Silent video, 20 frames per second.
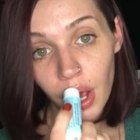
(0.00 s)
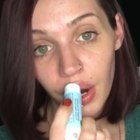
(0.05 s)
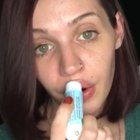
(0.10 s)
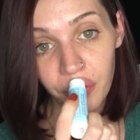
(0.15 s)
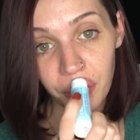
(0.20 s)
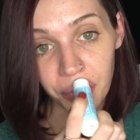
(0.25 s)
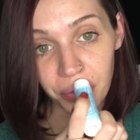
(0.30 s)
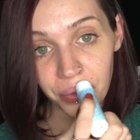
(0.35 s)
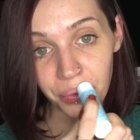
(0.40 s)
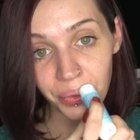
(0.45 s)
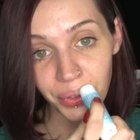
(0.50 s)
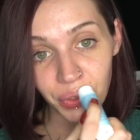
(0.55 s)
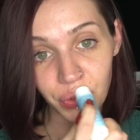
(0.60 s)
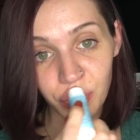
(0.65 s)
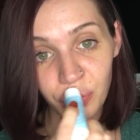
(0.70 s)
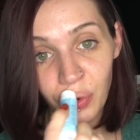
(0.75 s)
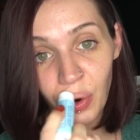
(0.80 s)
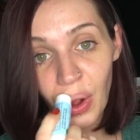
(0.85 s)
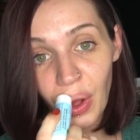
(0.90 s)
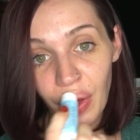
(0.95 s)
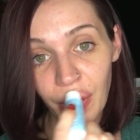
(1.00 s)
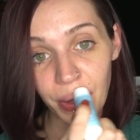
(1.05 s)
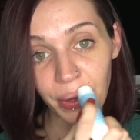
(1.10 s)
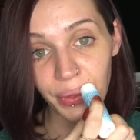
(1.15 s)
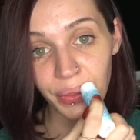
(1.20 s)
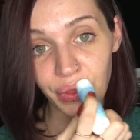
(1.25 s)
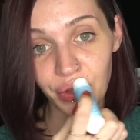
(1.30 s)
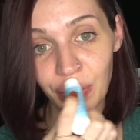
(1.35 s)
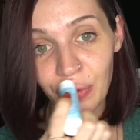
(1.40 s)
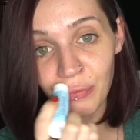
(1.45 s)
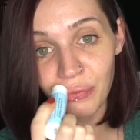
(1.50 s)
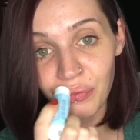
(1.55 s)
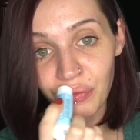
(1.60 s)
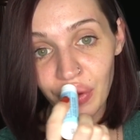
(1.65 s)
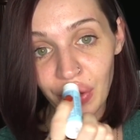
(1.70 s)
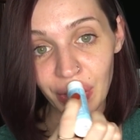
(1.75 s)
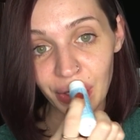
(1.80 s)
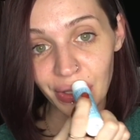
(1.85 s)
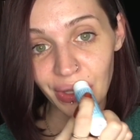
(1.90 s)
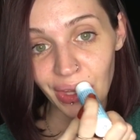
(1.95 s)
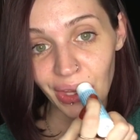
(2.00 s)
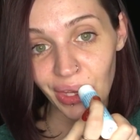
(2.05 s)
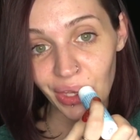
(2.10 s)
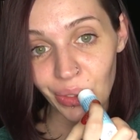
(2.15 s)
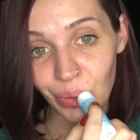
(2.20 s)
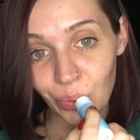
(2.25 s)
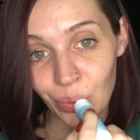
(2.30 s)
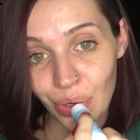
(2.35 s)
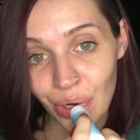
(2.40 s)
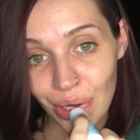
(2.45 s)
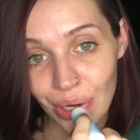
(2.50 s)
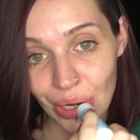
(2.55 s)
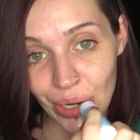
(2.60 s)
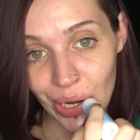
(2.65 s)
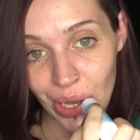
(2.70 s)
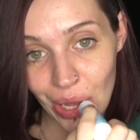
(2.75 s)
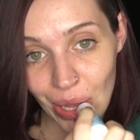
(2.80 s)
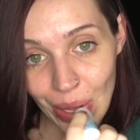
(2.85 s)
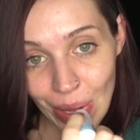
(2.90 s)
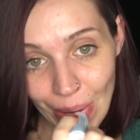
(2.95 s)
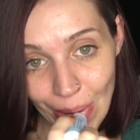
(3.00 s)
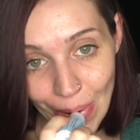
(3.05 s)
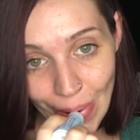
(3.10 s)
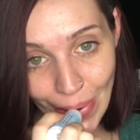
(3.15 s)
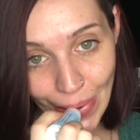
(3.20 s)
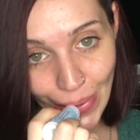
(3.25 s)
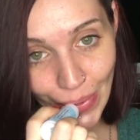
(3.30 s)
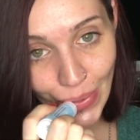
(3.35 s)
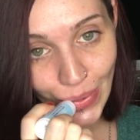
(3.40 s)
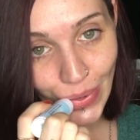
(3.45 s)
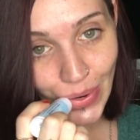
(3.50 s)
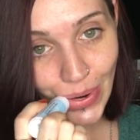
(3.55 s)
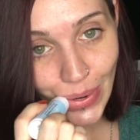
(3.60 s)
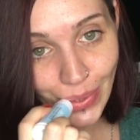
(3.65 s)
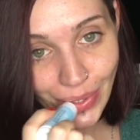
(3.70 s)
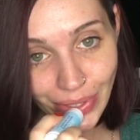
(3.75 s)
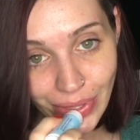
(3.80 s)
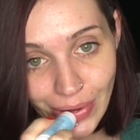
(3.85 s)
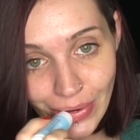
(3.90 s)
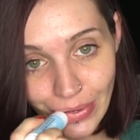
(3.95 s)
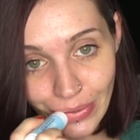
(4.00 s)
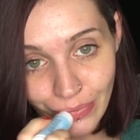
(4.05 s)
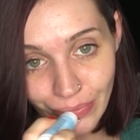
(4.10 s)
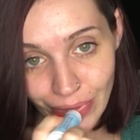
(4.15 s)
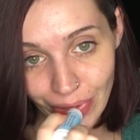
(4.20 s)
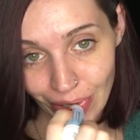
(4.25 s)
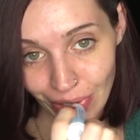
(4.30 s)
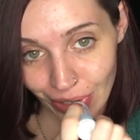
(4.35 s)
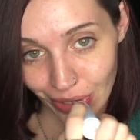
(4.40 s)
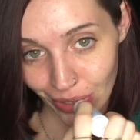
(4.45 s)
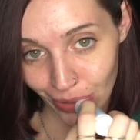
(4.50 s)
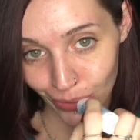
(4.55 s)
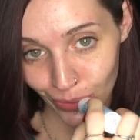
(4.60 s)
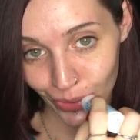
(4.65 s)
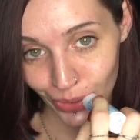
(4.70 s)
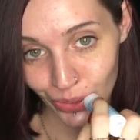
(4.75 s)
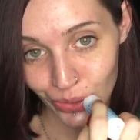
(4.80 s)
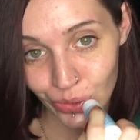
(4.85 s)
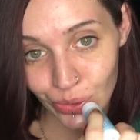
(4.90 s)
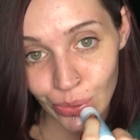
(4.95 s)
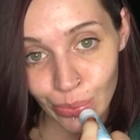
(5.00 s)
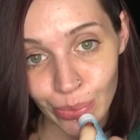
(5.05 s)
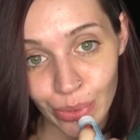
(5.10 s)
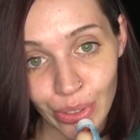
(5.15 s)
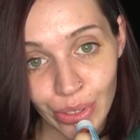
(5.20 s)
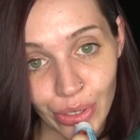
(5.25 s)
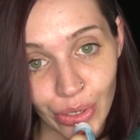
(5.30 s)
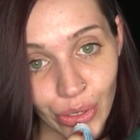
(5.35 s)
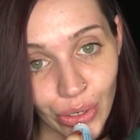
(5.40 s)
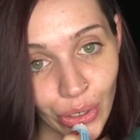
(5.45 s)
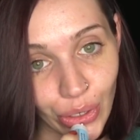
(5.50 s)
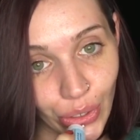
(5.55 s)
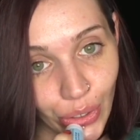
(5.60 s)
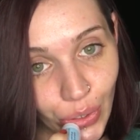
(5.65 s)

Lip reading: I really want to try the confetti cake one, Oh, I want that confetti cake one so bad.